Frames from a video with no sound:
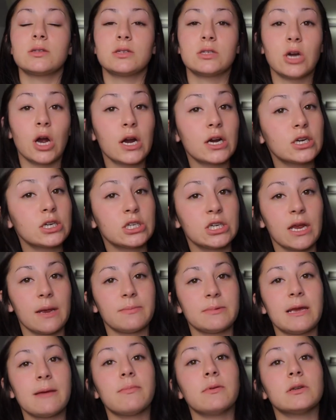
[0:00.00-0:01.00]
Tarte Shape
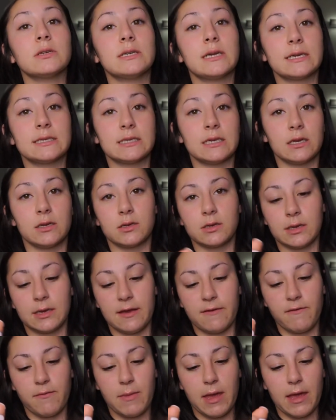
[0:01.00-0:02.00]
Tape doesn't
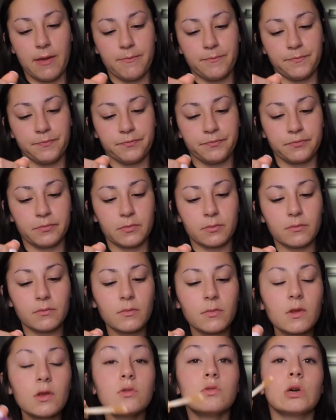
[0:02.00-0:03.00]
give me.
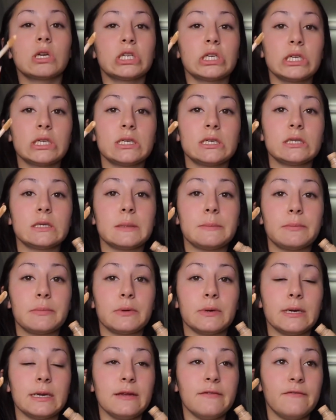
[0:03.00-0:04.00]
Which is
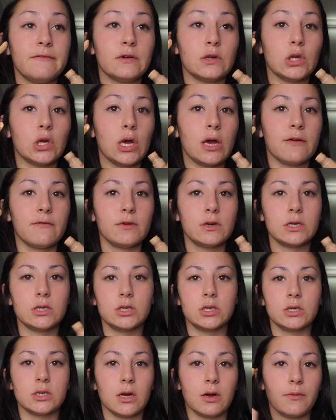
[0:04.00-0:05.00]
pretty full
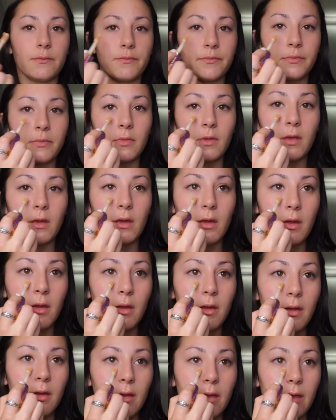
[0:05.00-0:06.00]
coverage, so
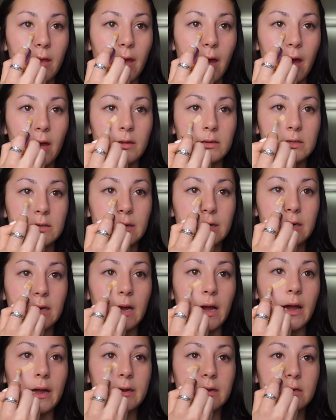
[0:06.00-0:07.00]
yeah. So I
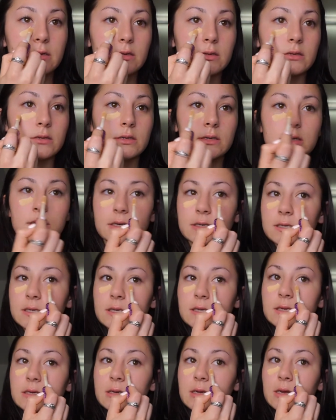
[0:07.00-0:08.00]
kind of
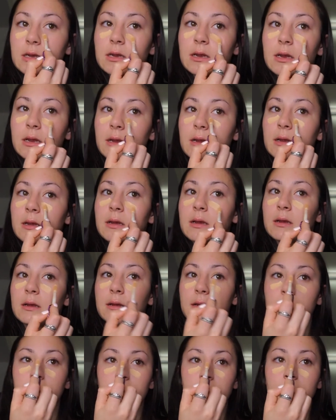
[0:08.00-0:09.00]
just,
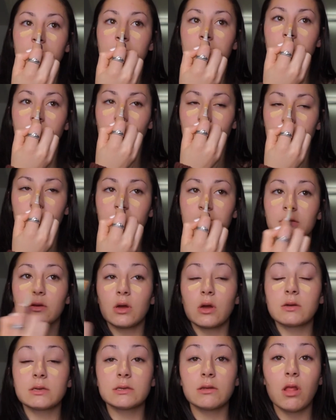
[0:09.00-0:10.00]
a little
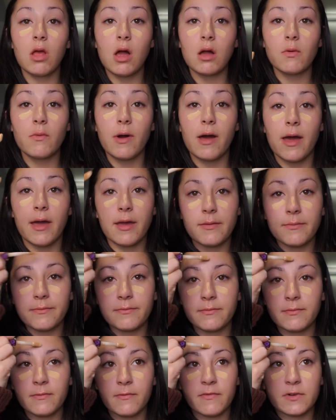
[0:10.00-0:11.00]
goes a long way,
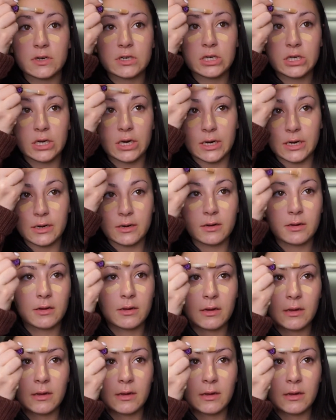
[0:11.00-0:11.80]
for sure.